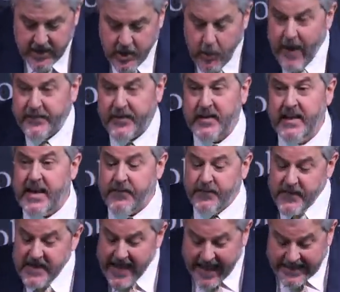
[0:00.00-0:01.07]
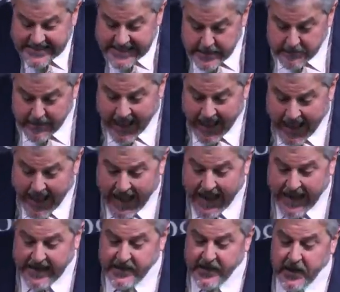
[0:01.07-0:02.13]
You have to leave nothing
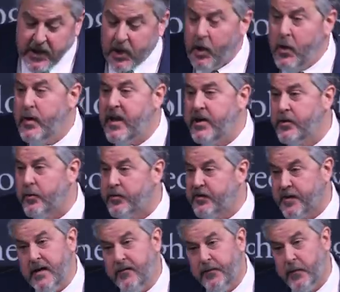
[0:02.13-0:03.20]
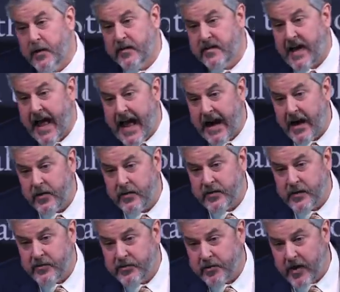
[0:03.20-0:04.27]
behind, including your sinful
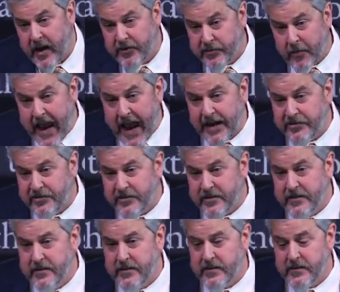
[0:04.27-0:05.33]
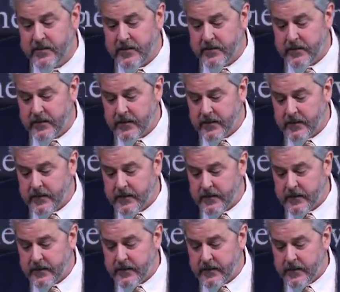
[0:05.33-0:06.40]
desires and tr- attractions.
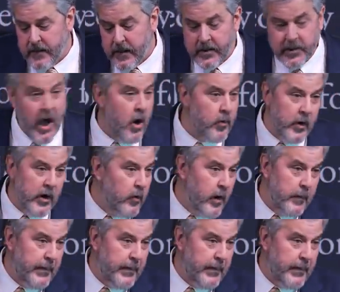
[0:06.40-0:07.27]
No real